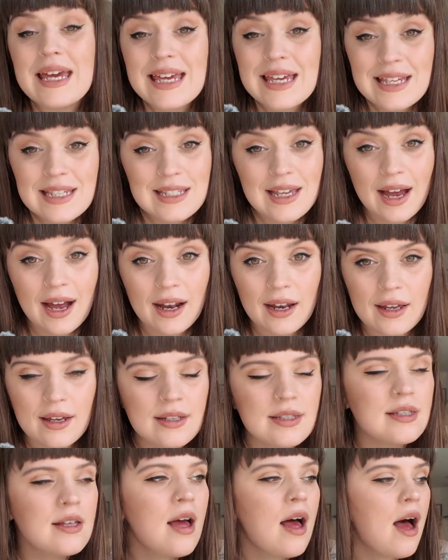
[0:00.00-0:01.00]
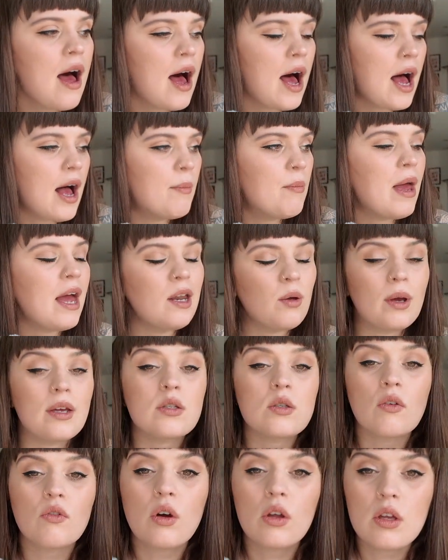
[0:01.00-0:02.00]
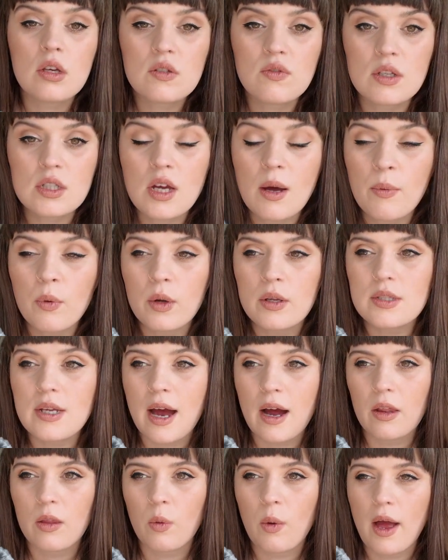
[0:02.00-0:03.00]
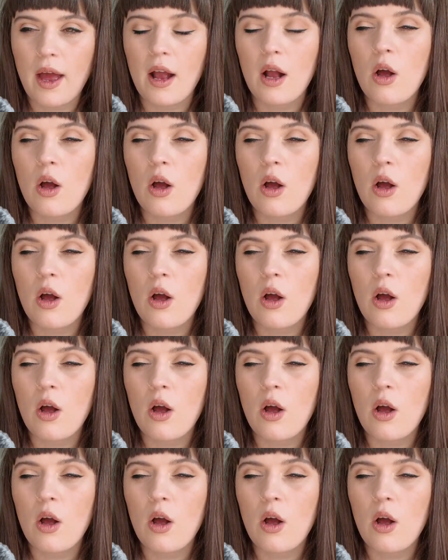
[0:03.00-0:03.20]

Is it, Alice? Anyway, so I've got those first couple ones out the way,